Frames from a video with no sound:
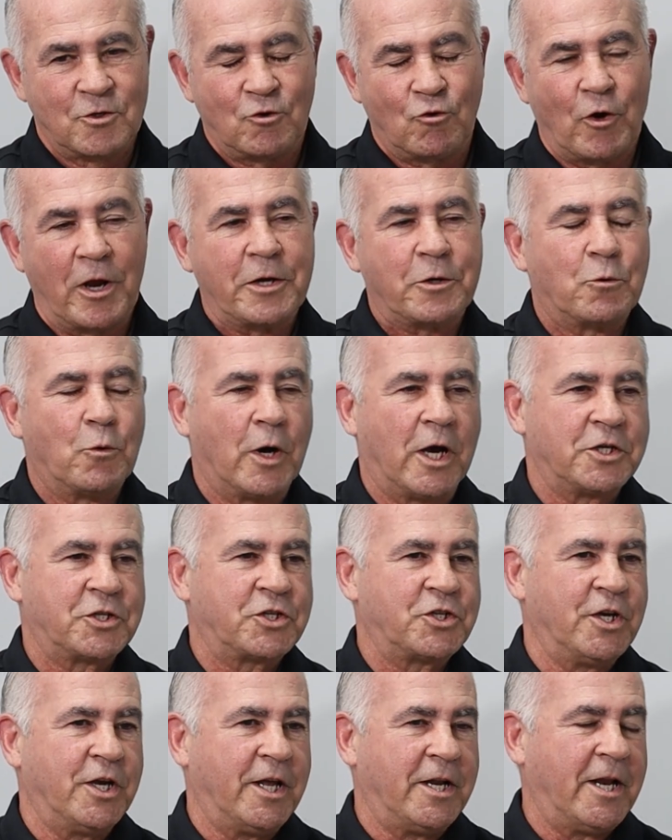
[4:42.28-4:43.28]
Great
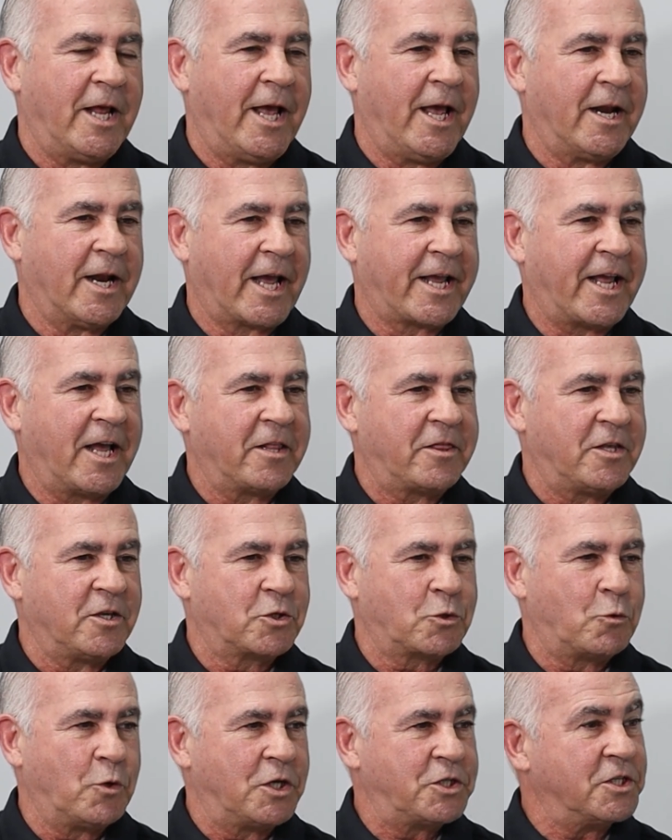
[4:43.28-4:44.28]
question, and I get
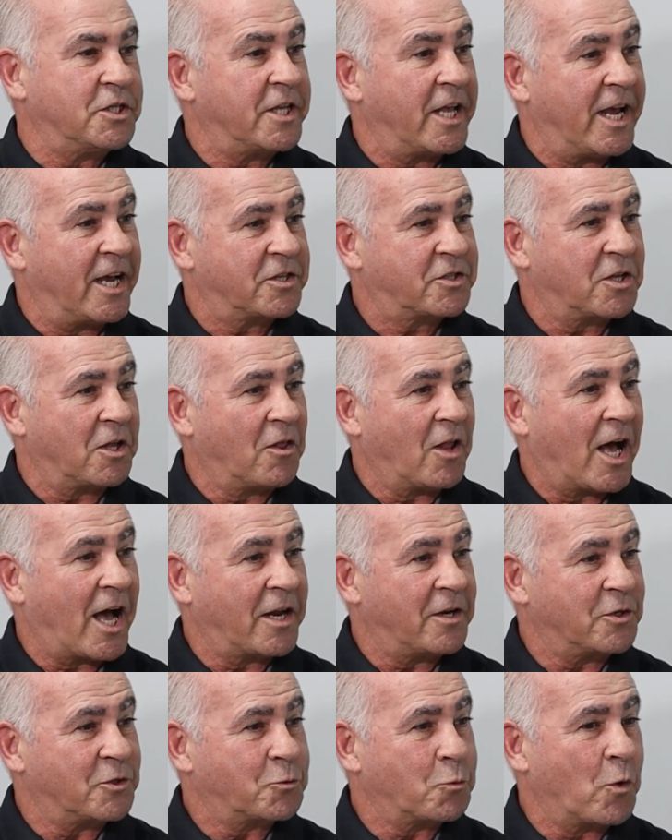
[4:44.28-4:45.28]
this question asked a
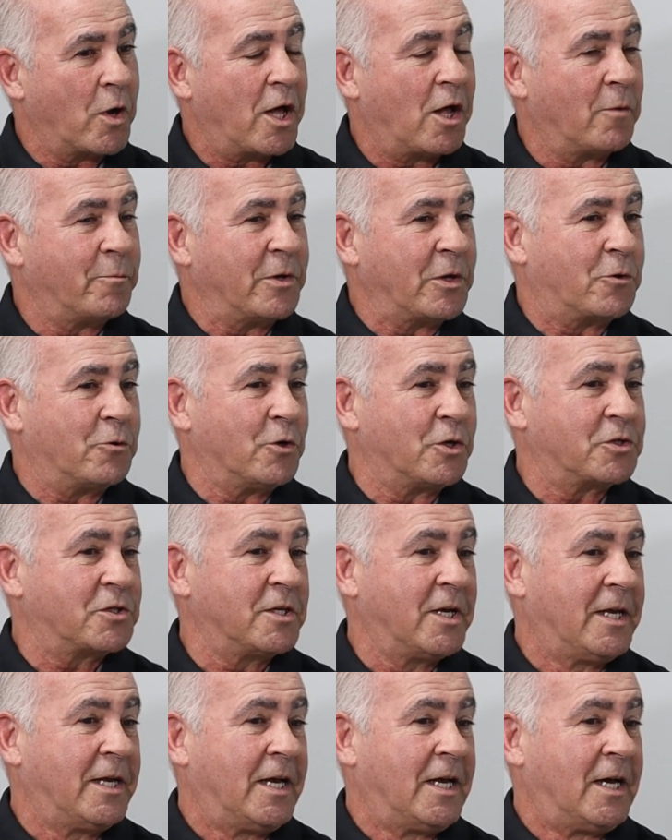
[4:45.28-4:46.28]
lot as well,
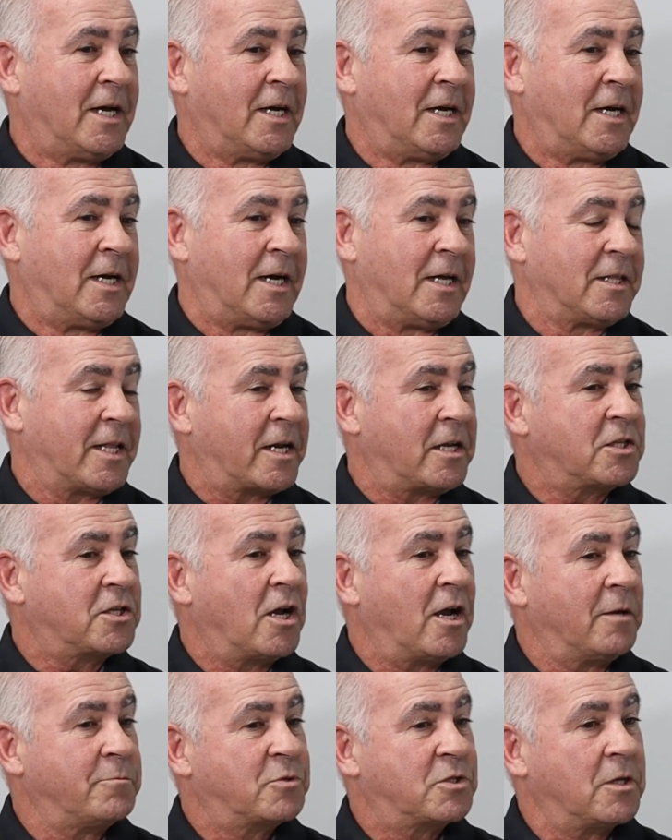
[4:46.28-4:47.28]
because a lot of
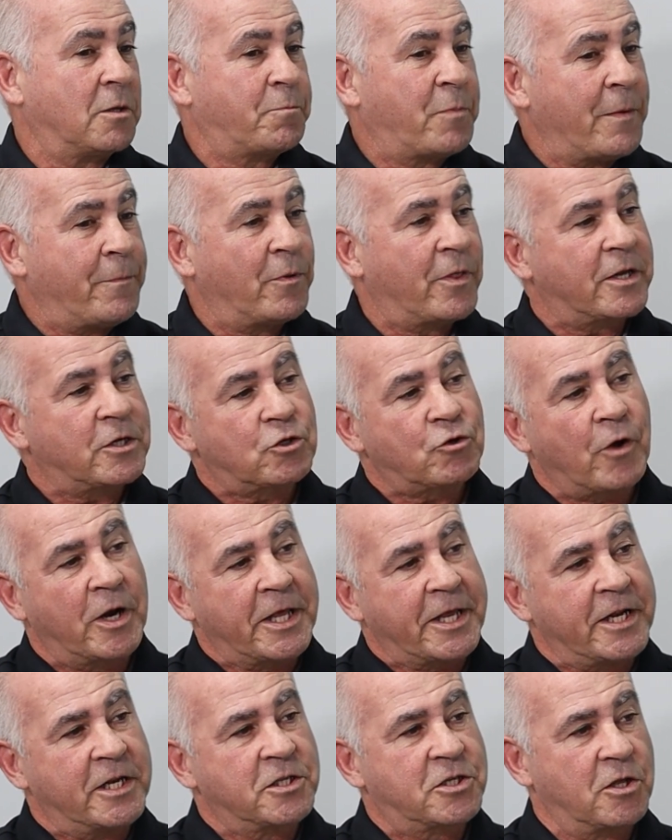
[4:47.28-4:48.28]
times the people that are
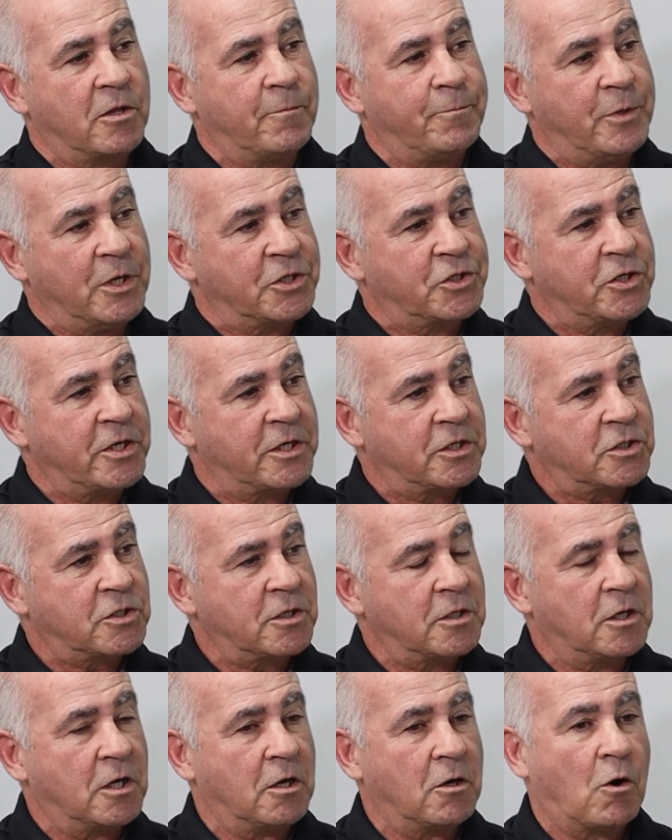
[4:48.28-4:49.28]
trying to get into the
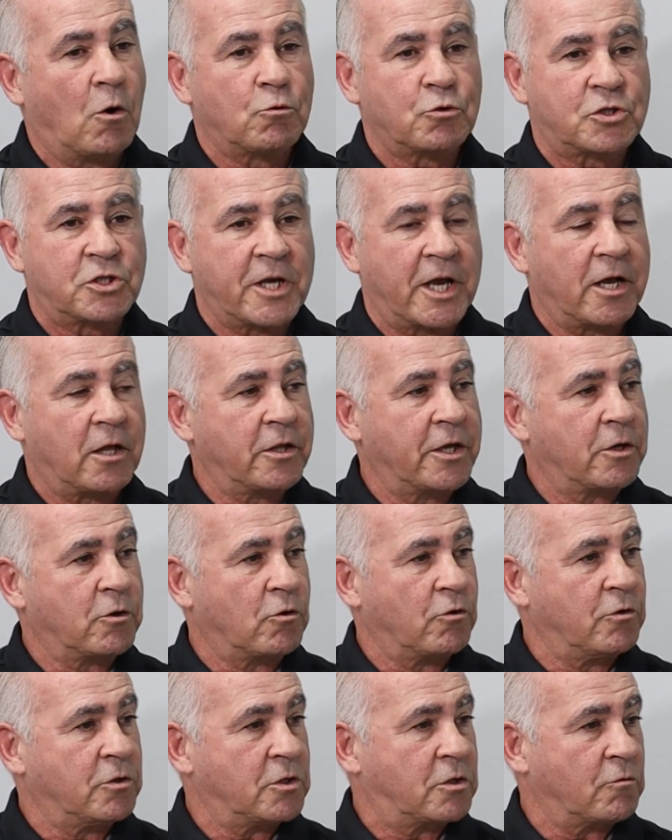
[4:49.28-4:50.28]
business, wholesaling
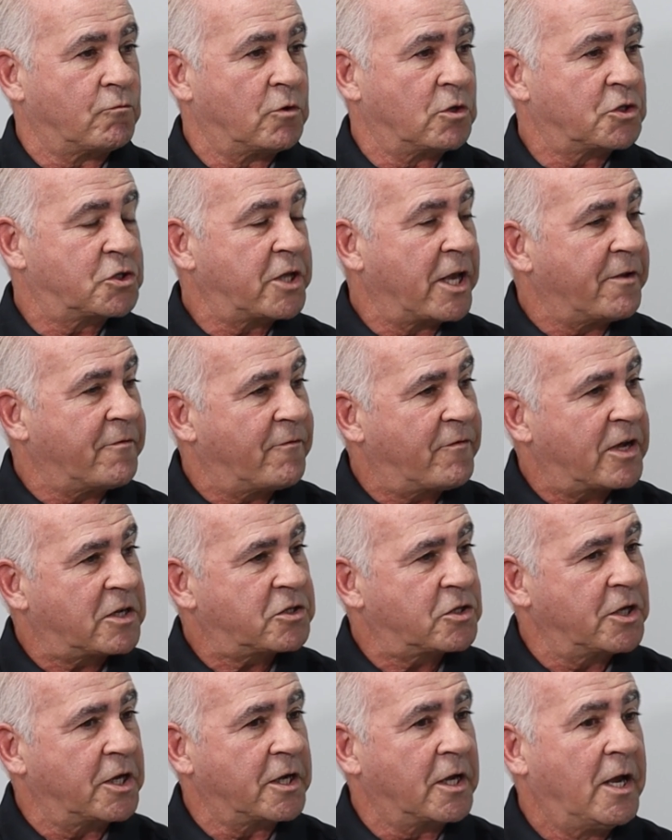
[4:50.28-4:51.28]
or into real estate
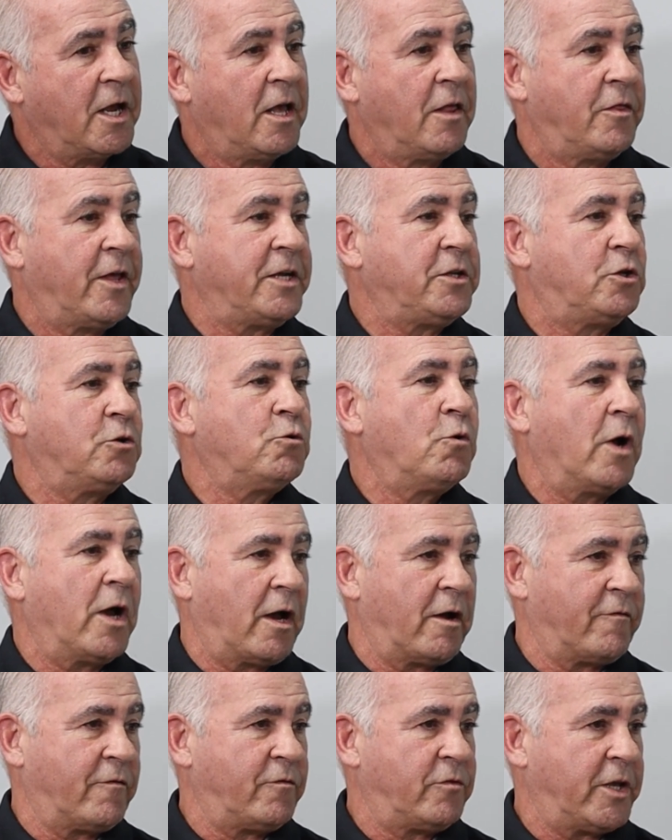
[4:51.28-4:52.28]
investing, they do
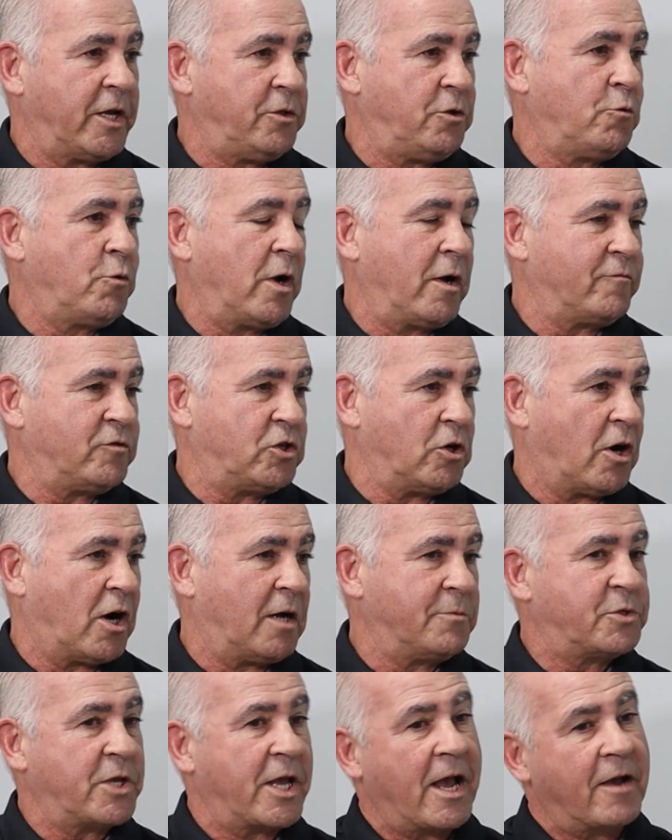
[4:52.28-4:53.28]
have
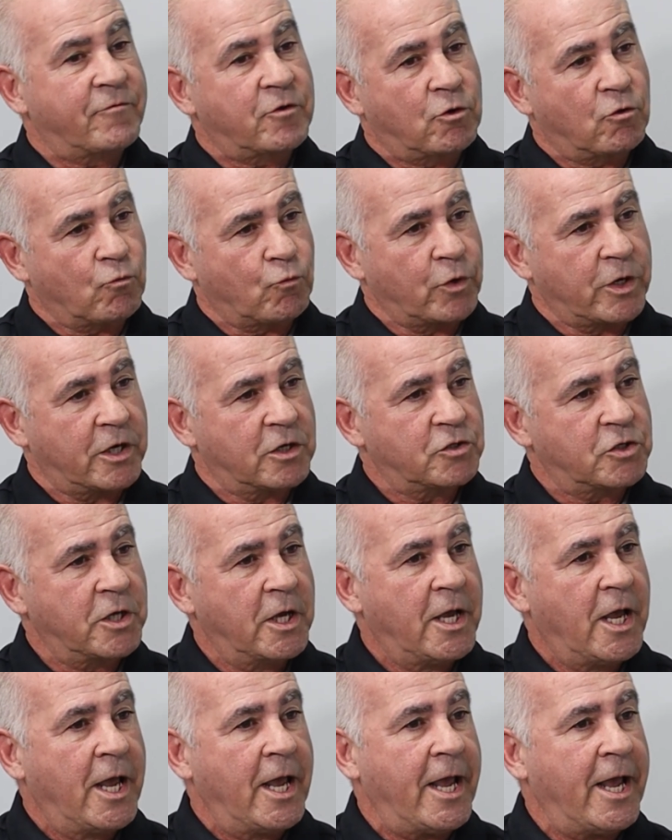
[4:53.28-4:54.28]
jobs, they have careers,
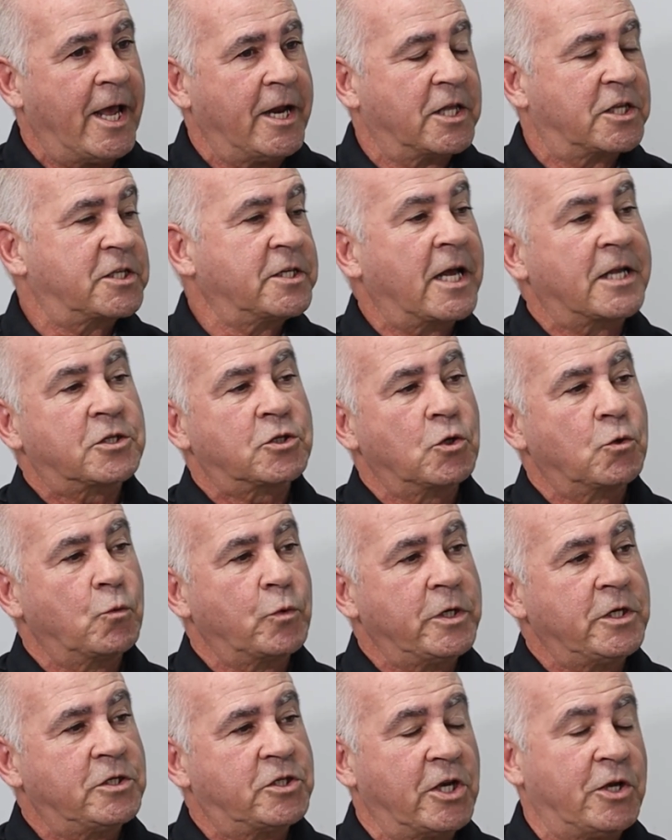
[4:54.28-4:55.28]
and it's not
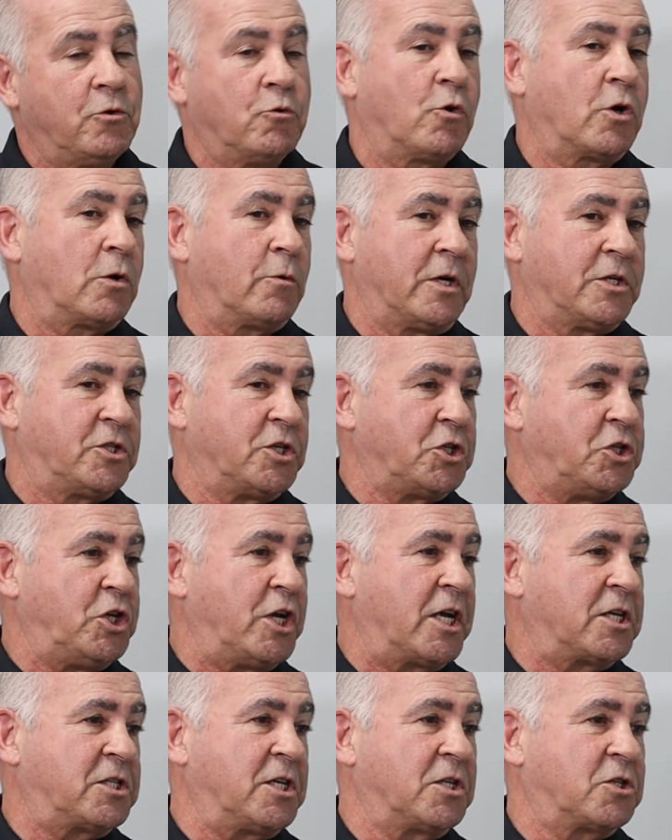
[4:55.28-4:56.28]
so easy, nor do I
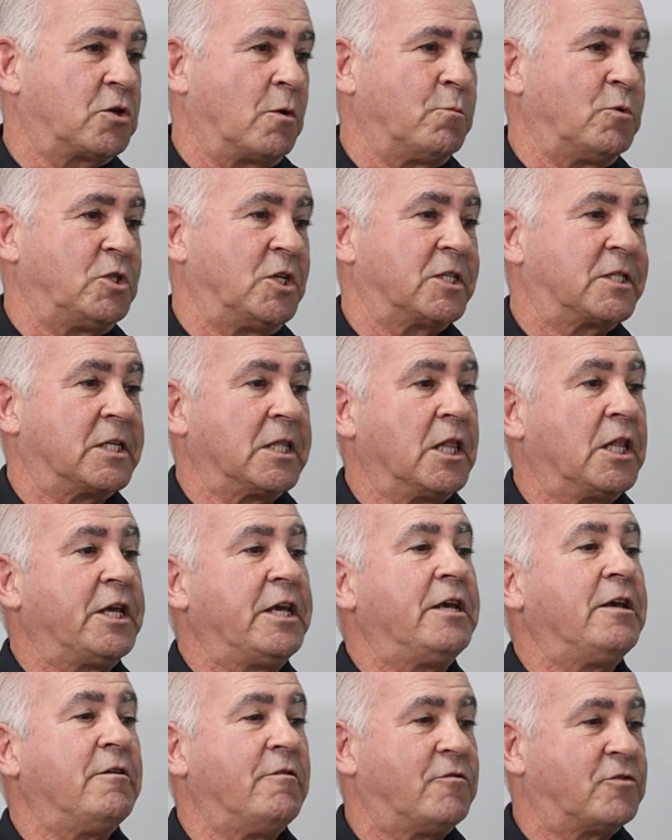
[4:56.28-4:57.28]
suggest that someone just
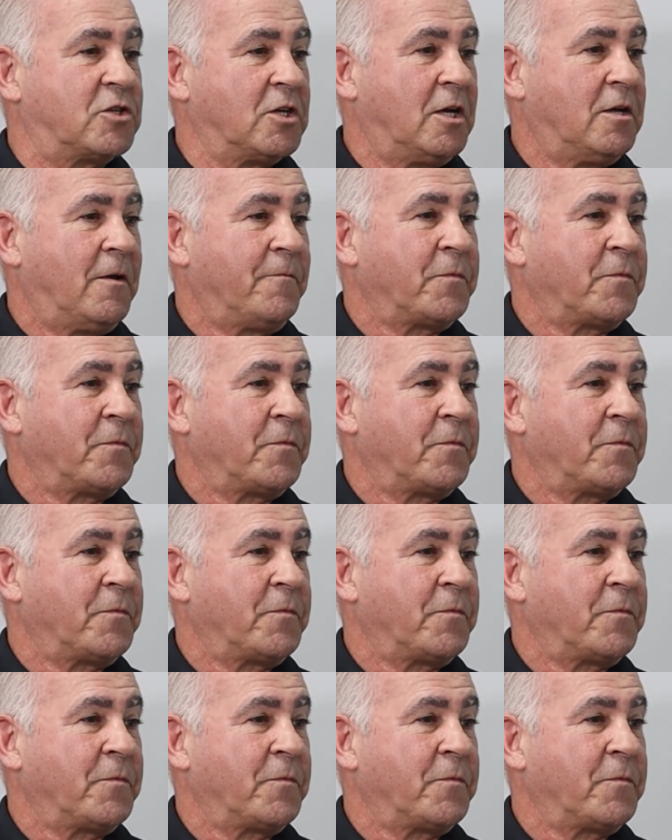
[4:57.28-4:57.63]
leaves